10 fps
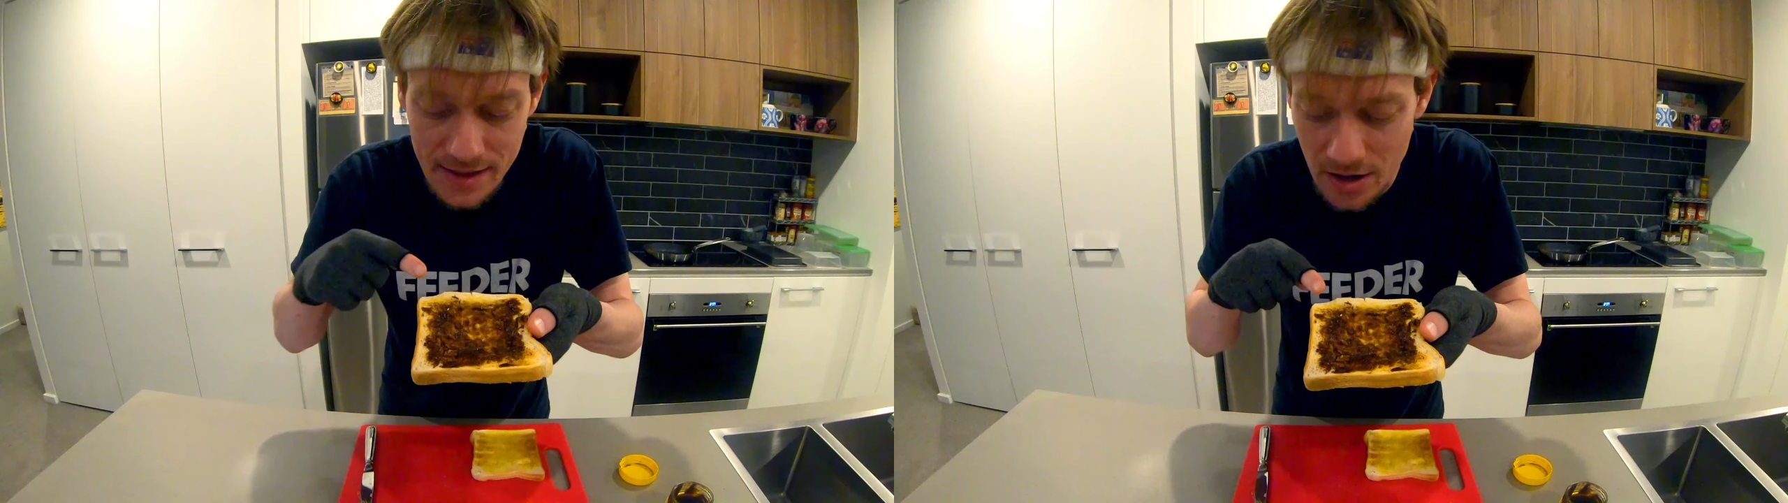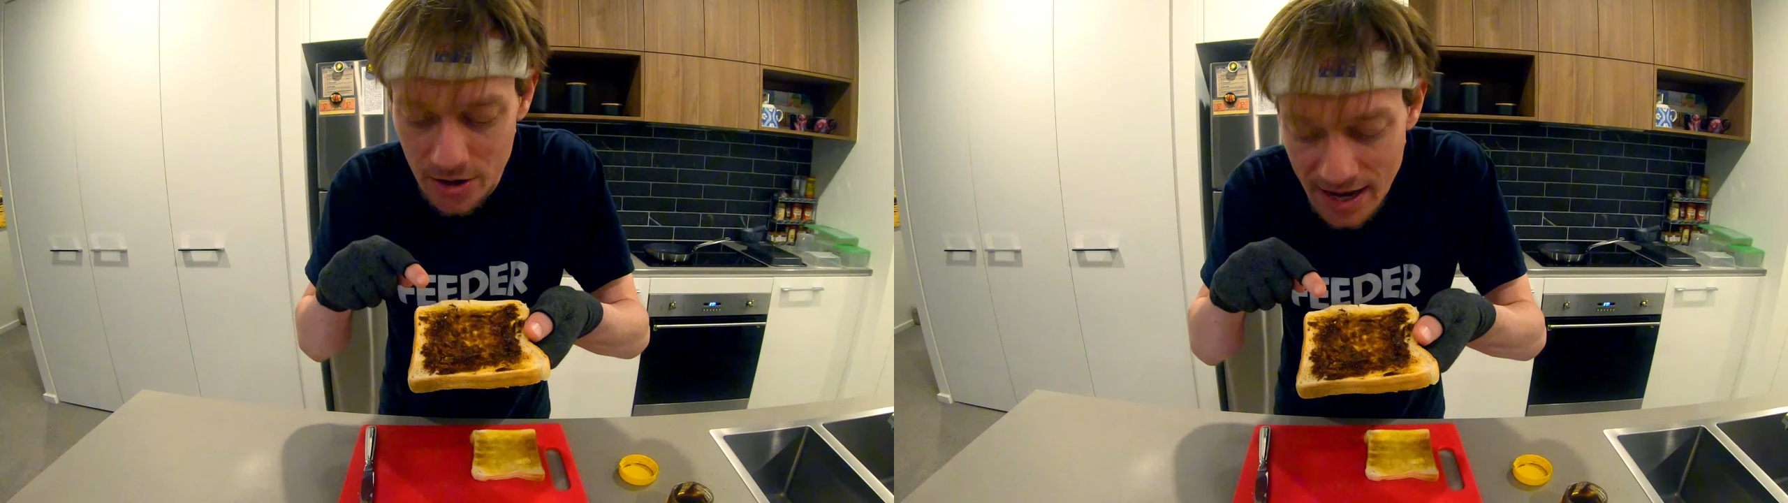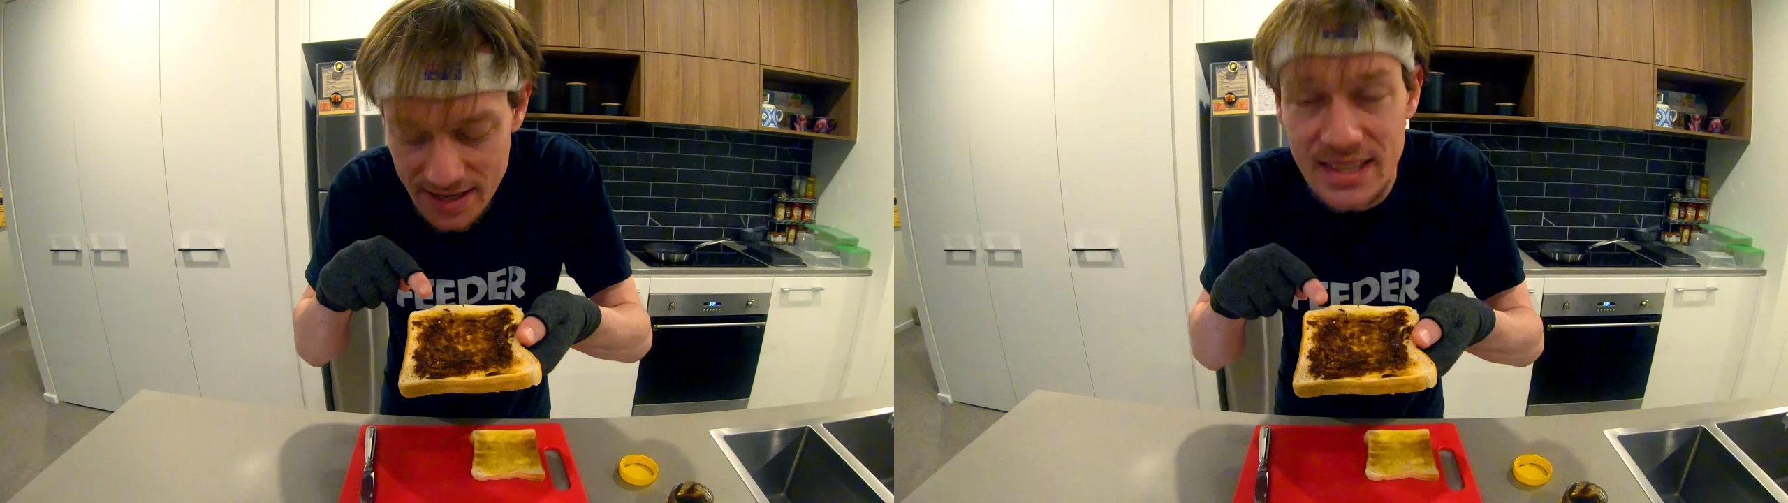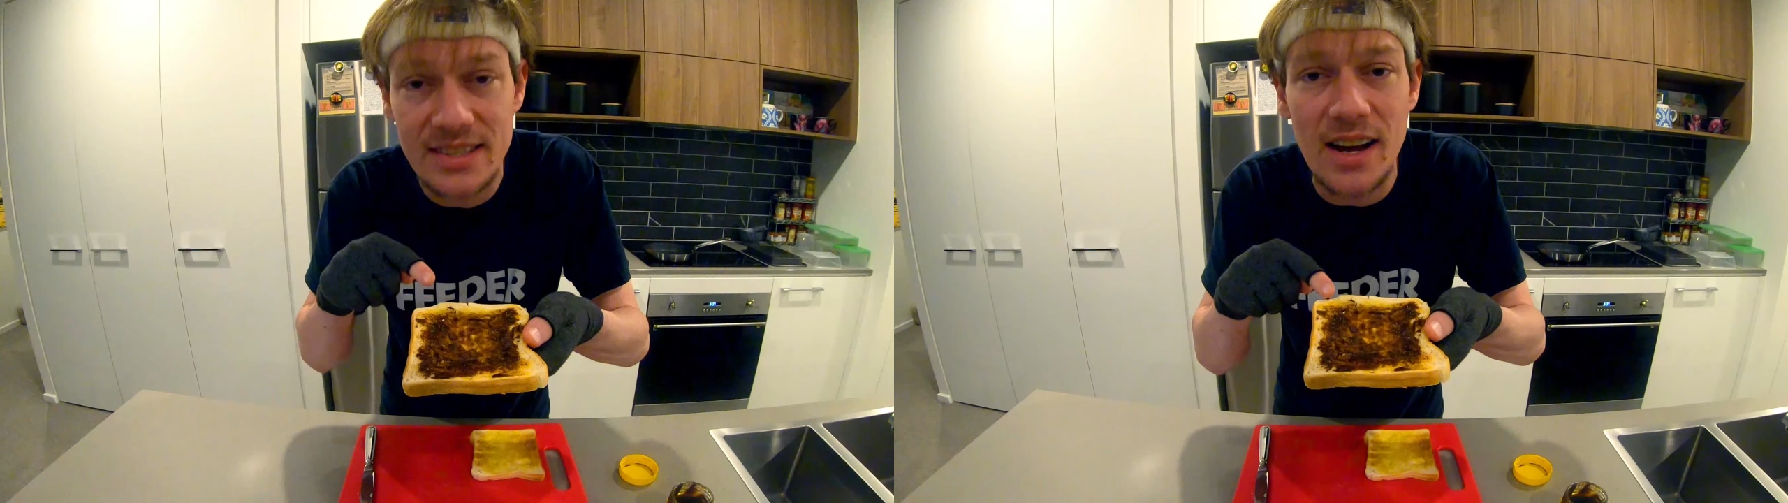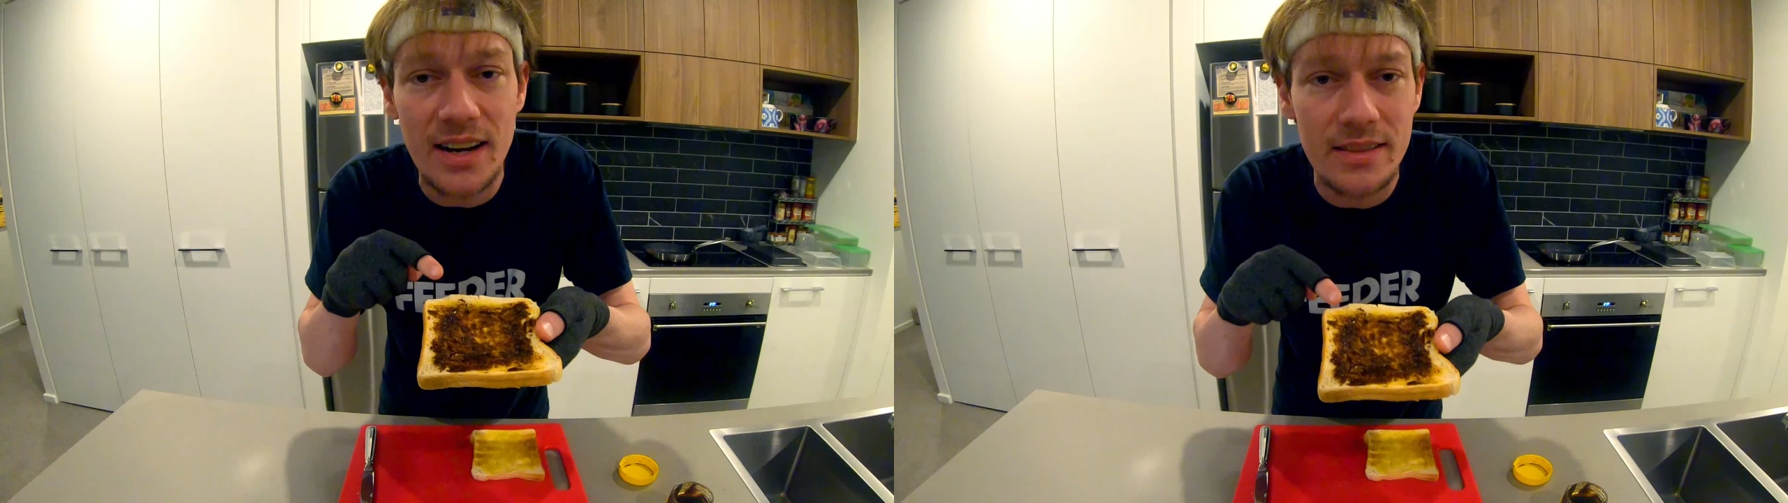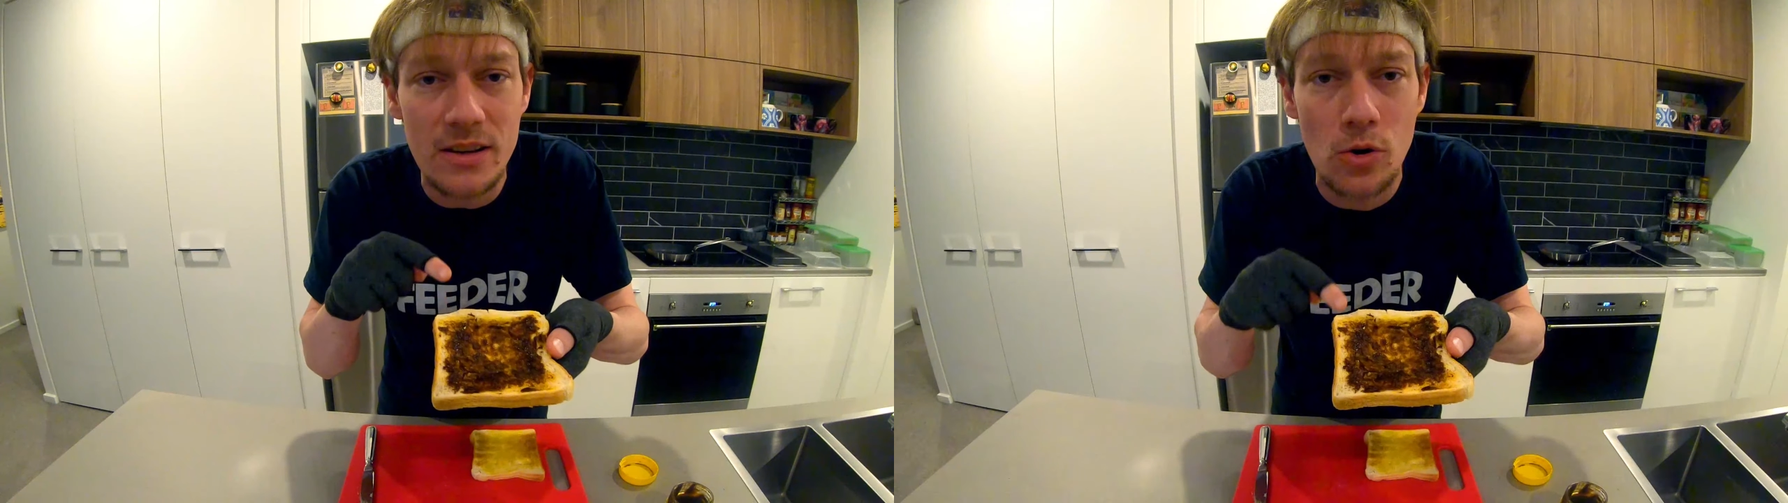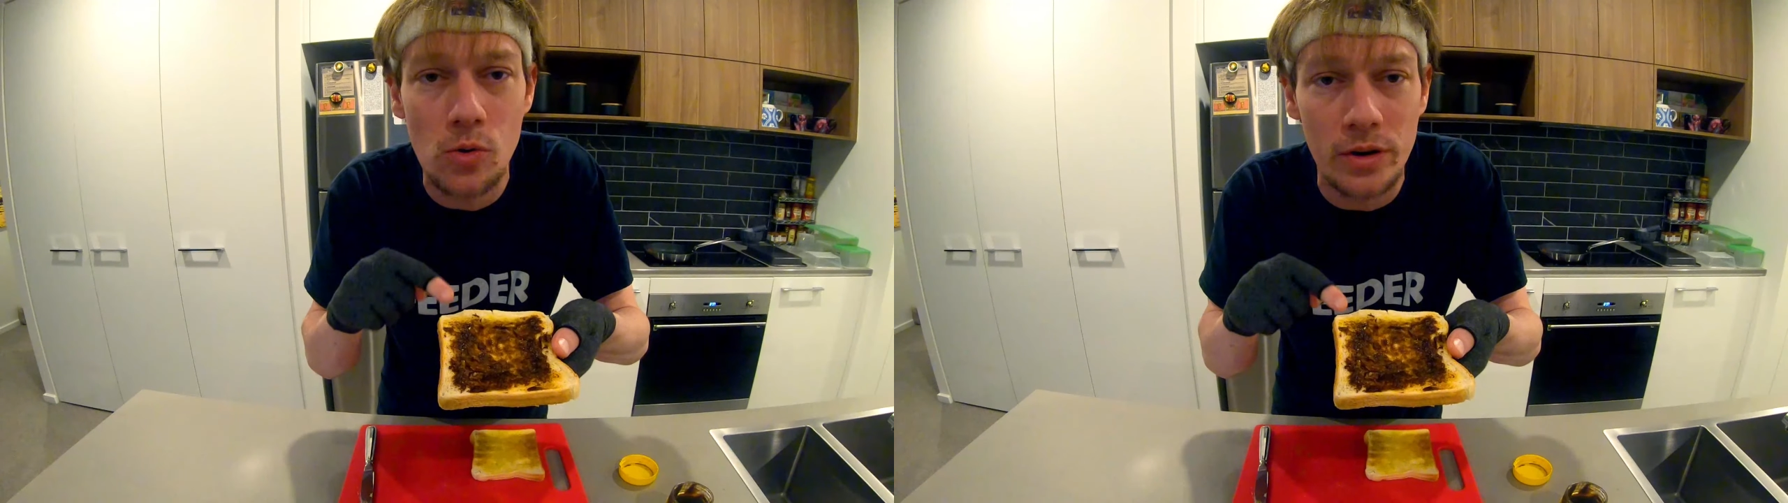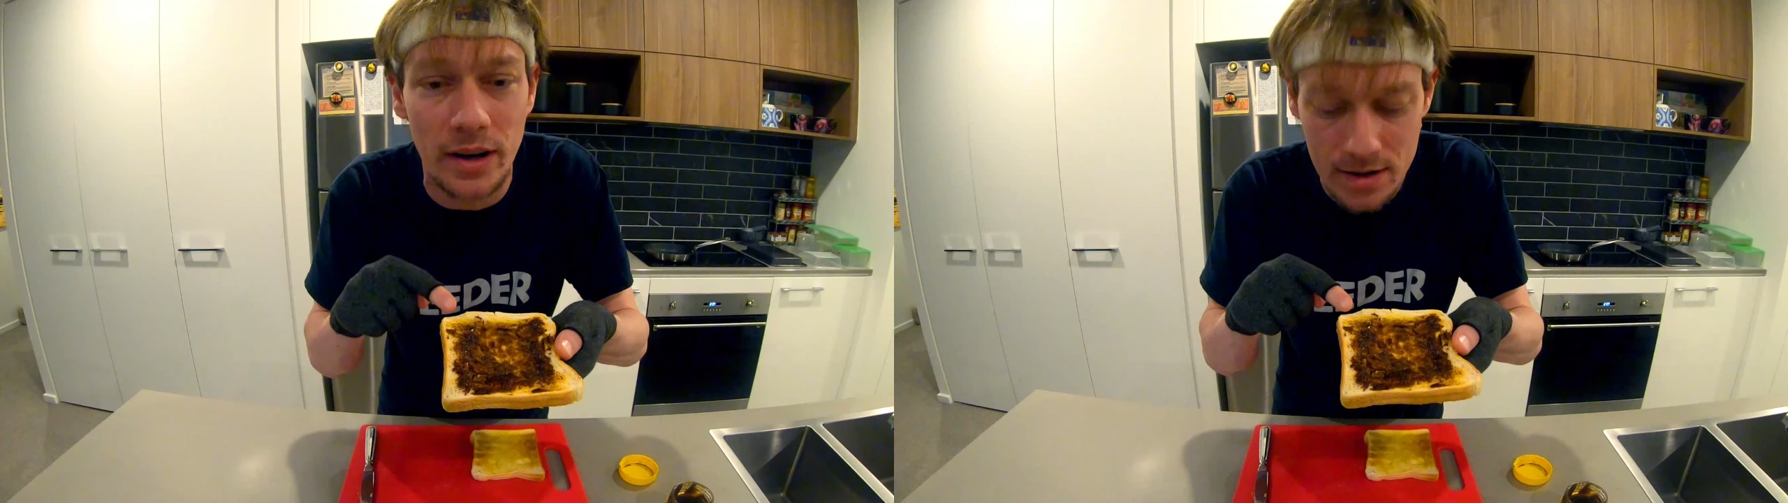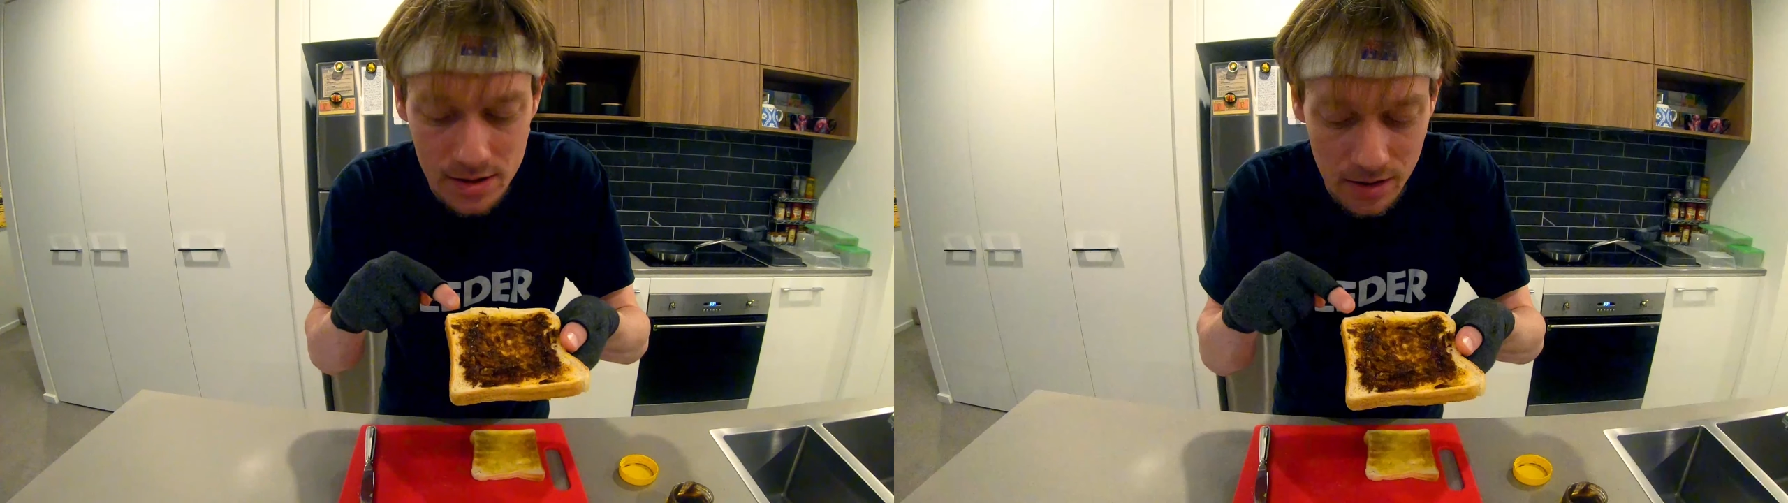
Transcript: Then okay, start in the corner